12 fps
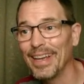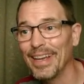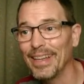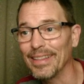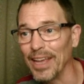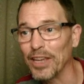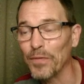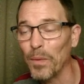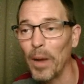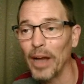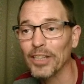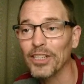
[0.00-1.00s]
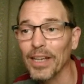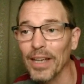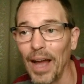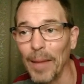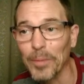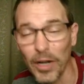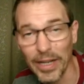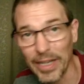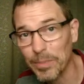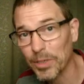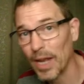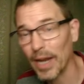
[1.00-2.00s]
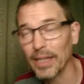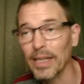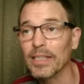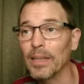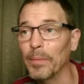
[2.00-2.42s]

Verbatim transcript: Thank you for watching. I'm going to keep studying these.